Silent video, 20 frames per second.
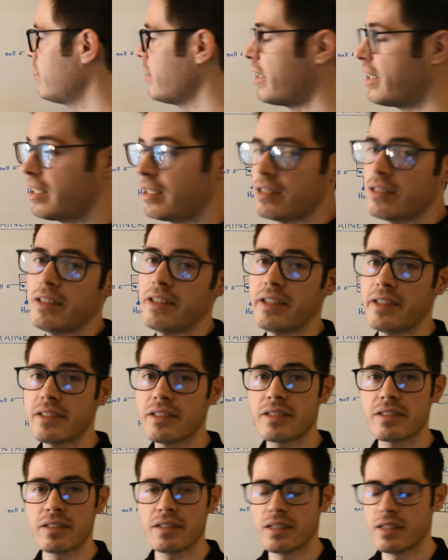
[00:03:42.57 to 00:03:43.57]
linked
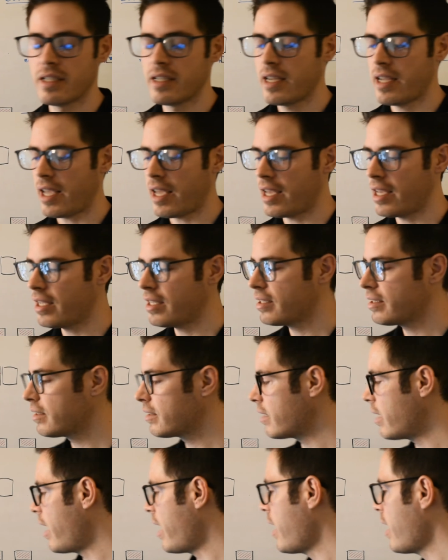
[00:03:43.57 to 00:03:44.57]
list,
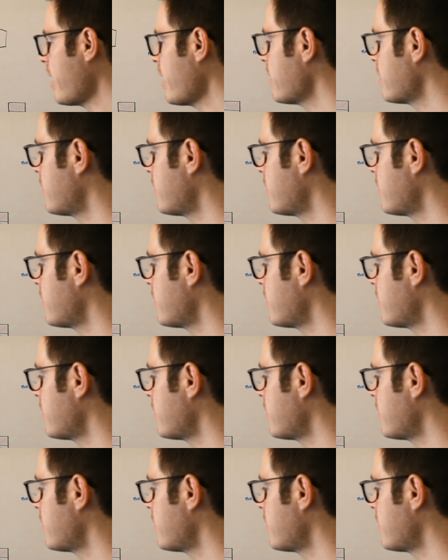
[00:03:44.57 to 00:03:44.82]
is a